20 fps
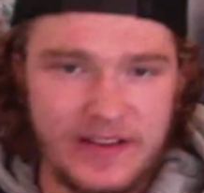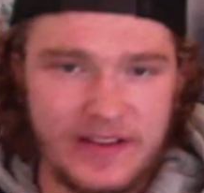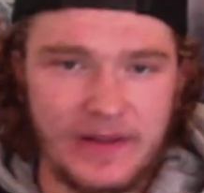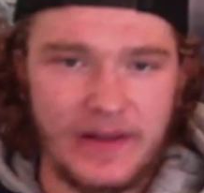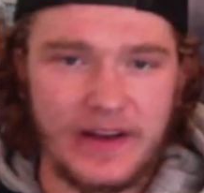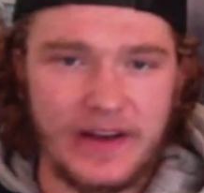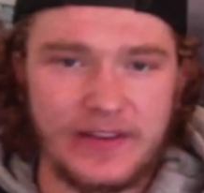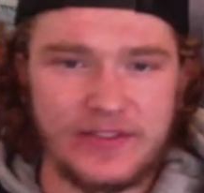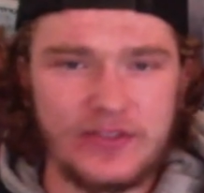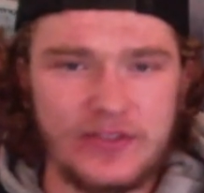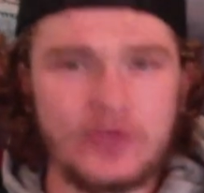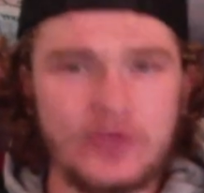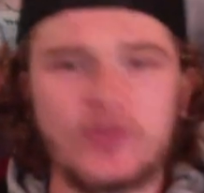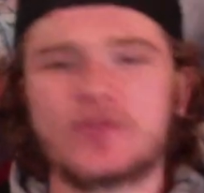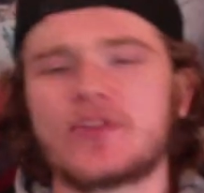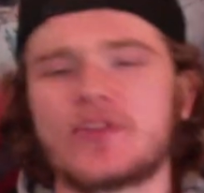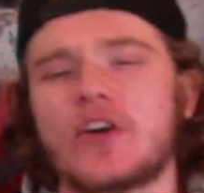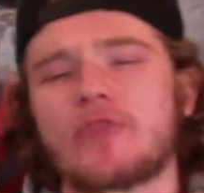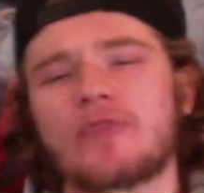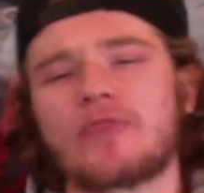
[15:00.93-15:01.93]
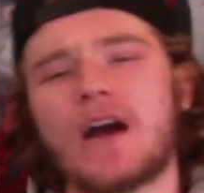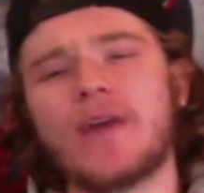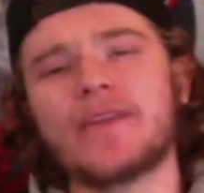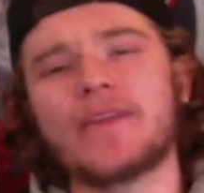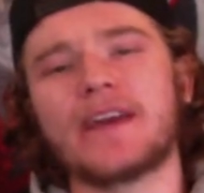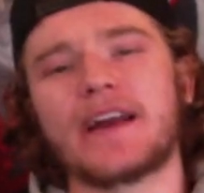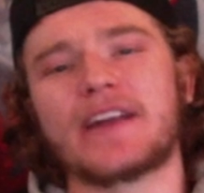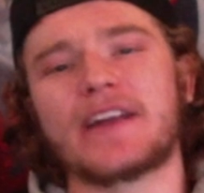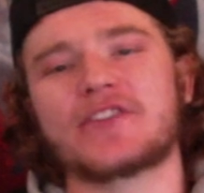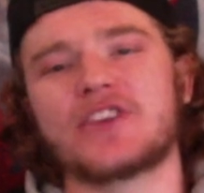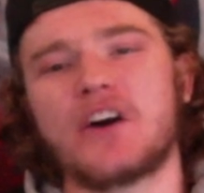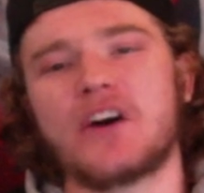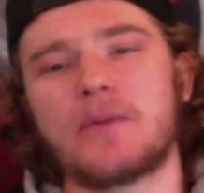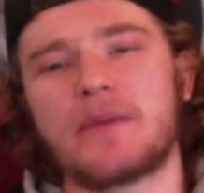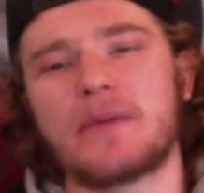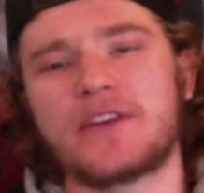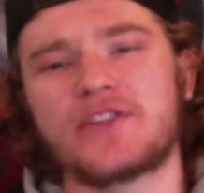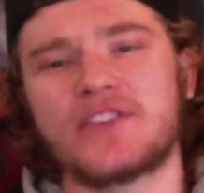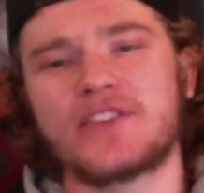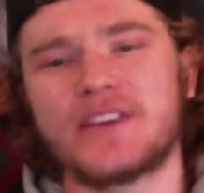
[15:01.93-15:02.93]
latest news around the NHL,
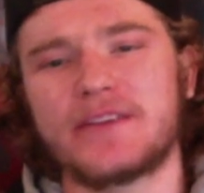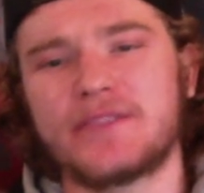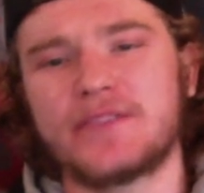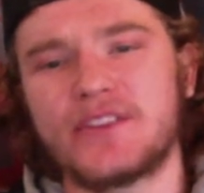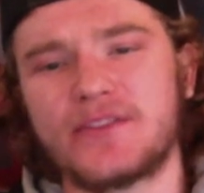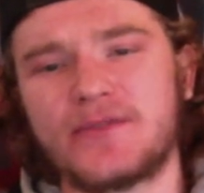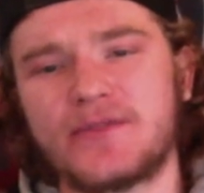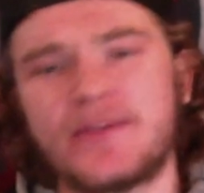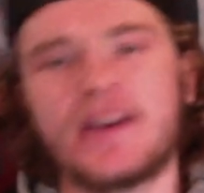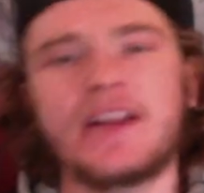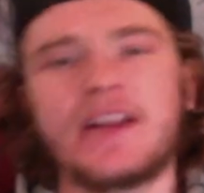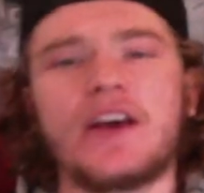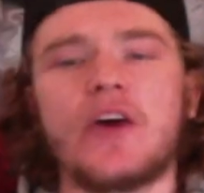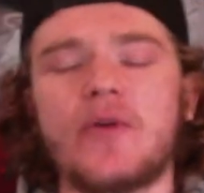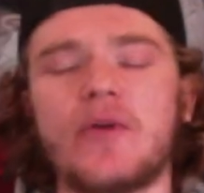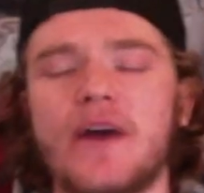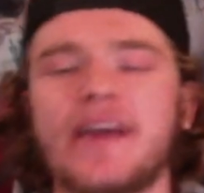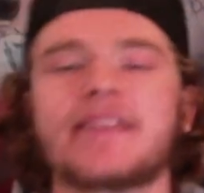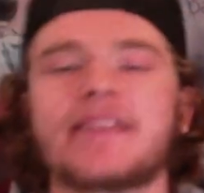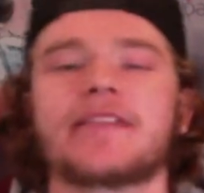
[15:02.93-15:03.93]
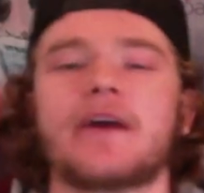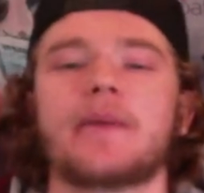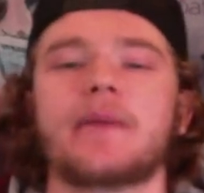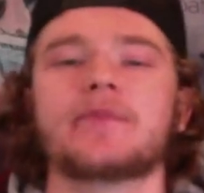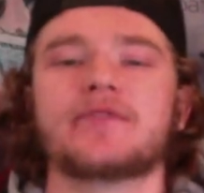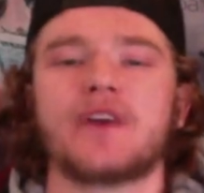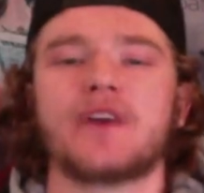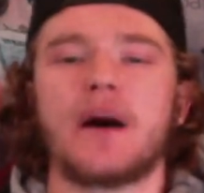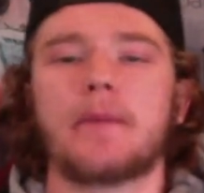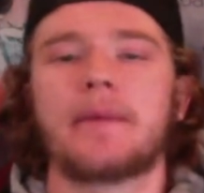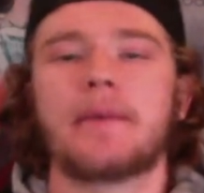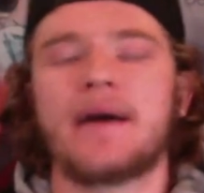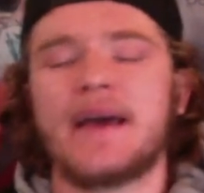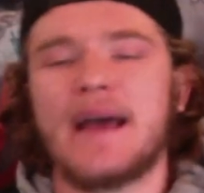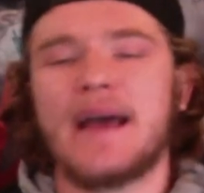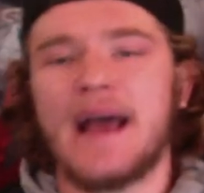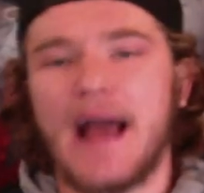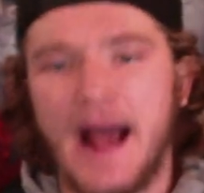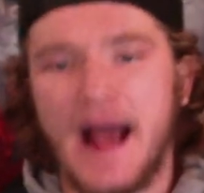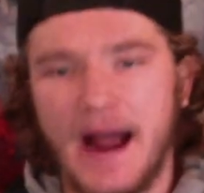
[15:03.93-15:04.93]
make sure to give this video a thumbs up
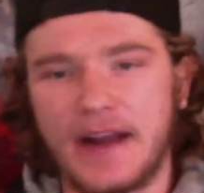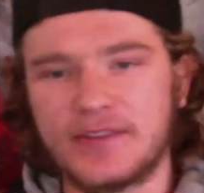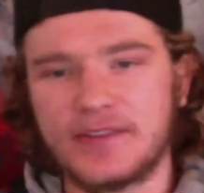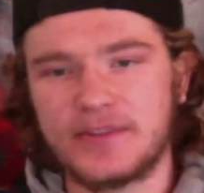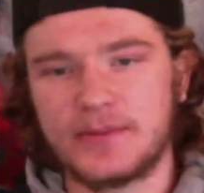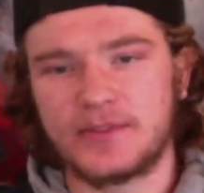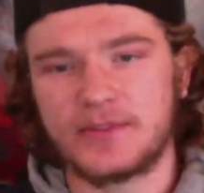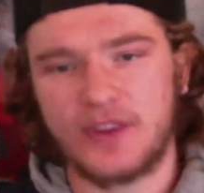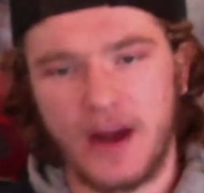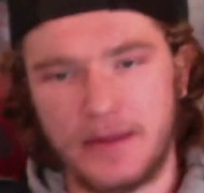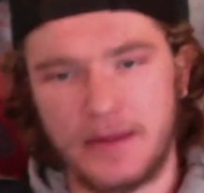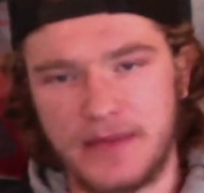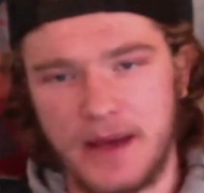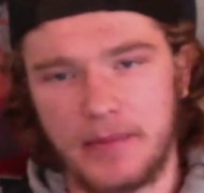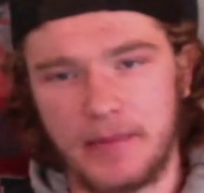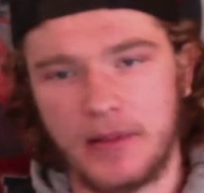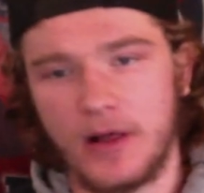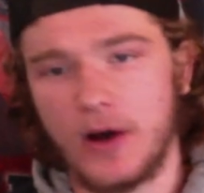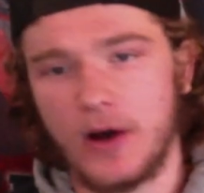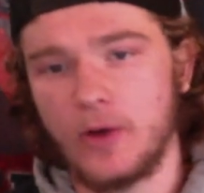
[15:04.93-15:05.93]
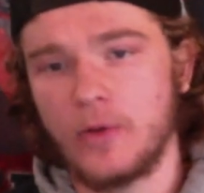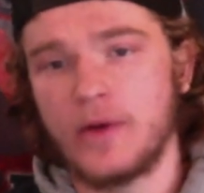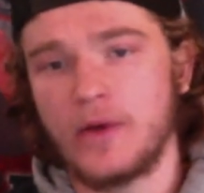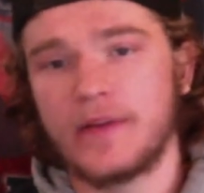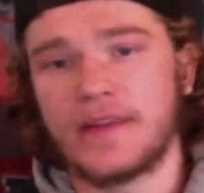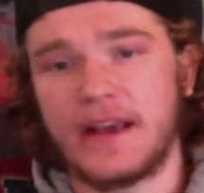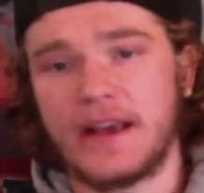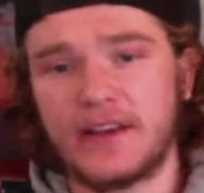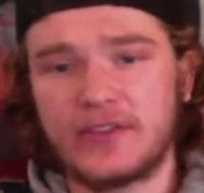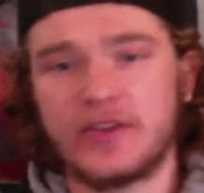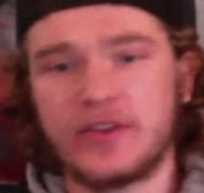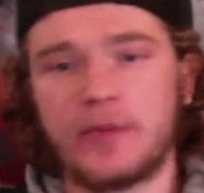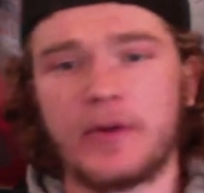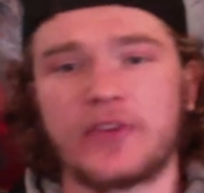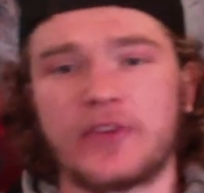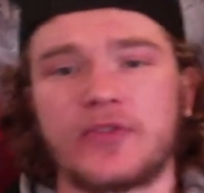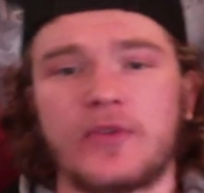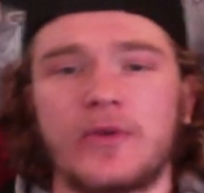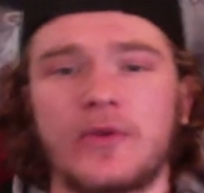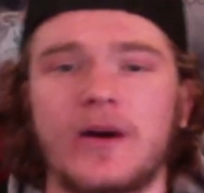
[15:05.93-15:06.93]
and a subscribe down below. Thank you so
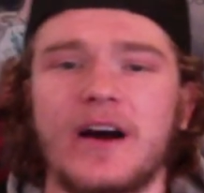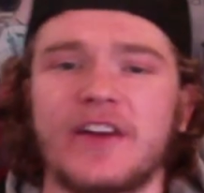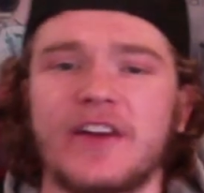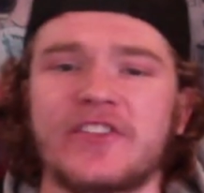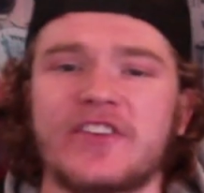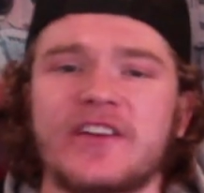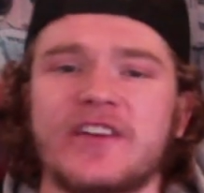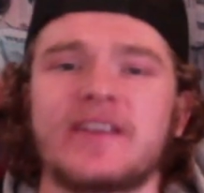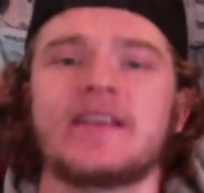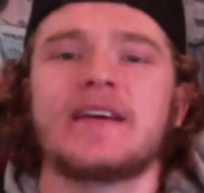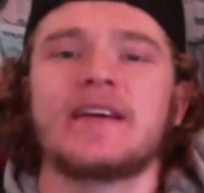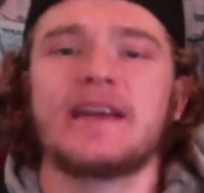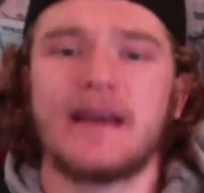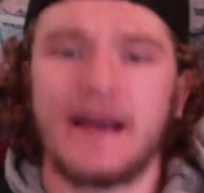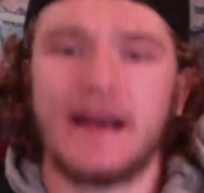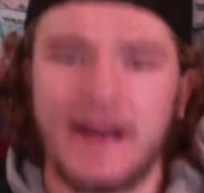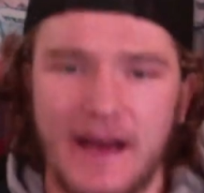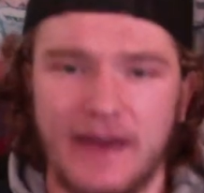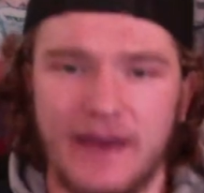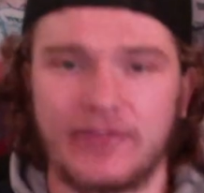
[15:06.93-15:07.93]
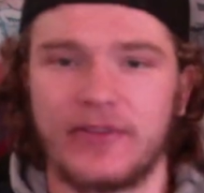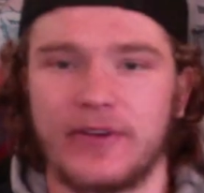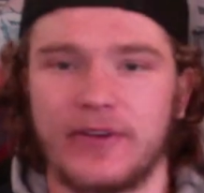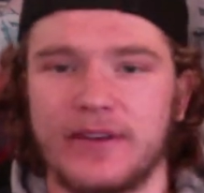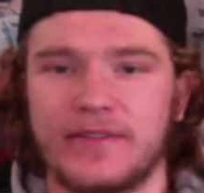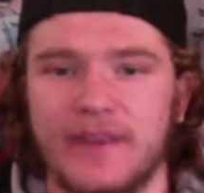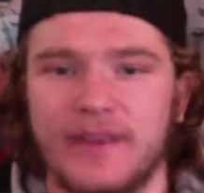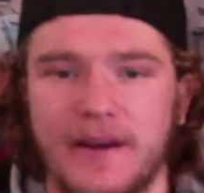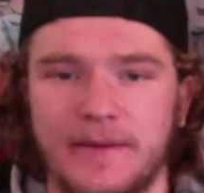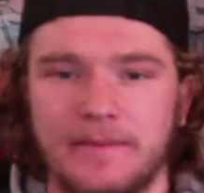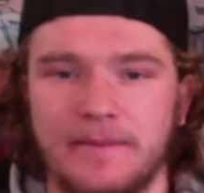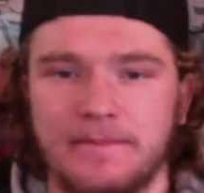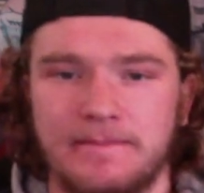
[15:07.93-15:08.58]
much for watching, and have a great day.